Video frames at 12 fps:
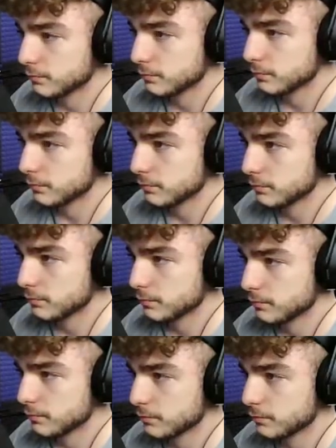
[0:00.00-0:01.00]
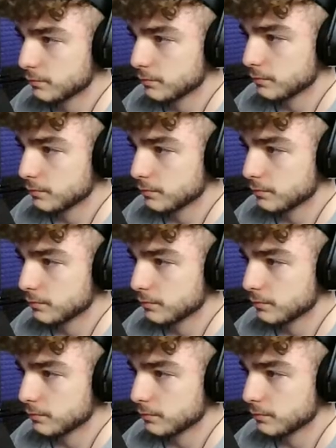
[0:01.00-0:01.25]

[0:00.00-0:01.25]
Ten seconds remaining.